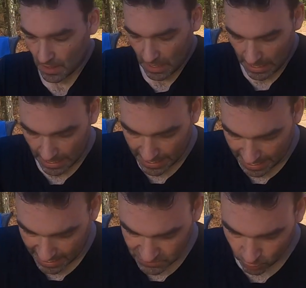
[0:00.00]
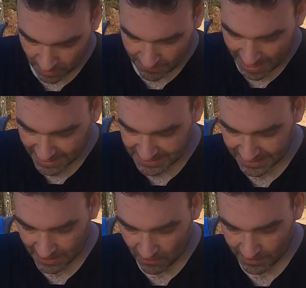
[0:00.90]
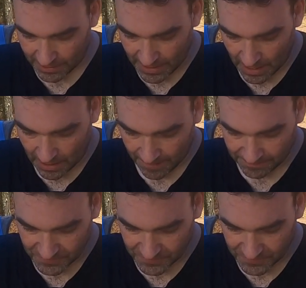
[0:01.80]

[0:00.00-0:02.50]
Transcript: Uh, it has one magazine on it, um,